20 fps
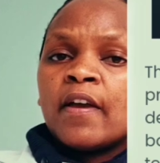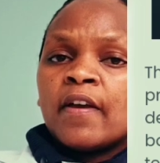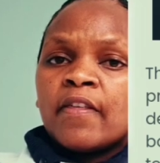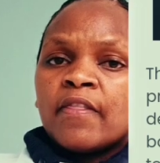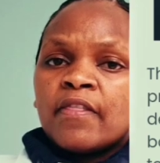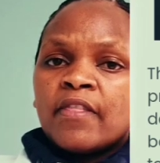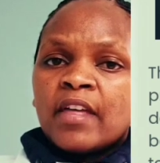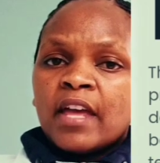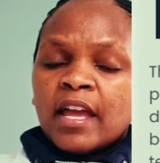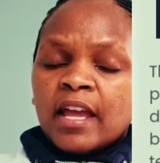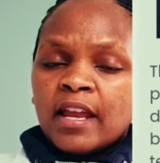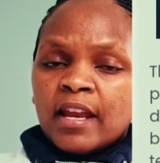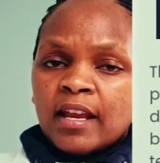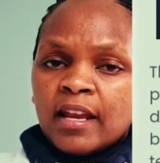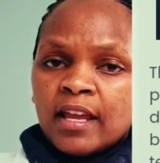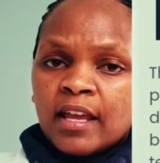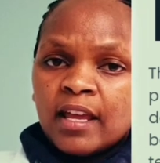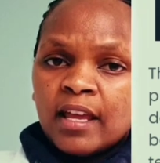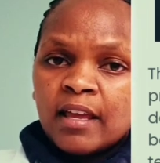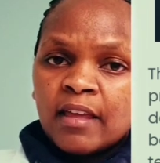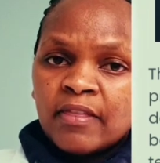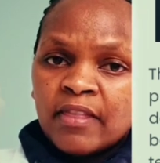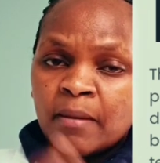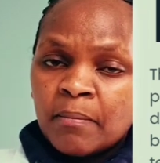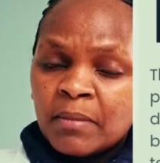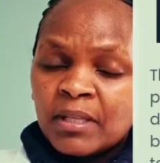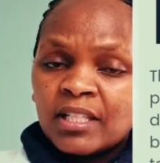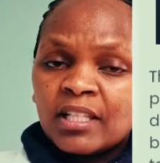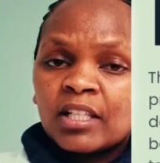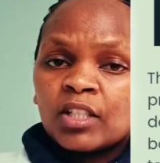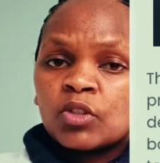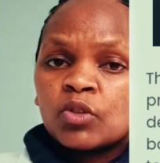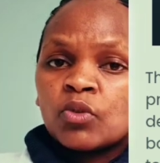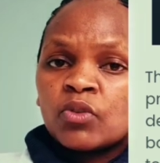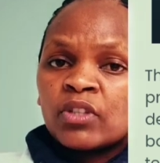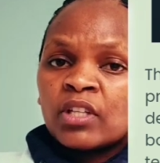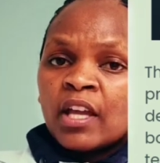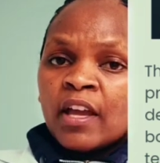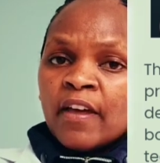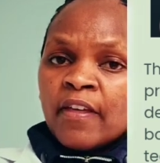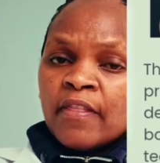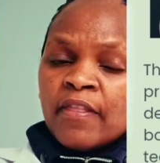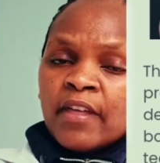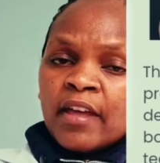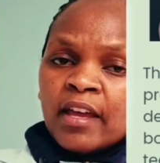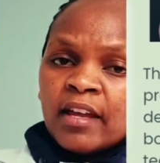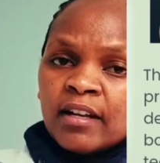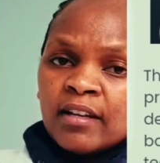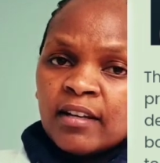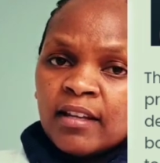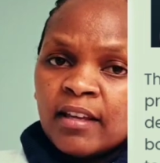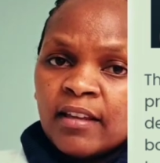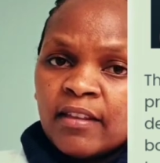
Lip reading: Then the missing tooth, then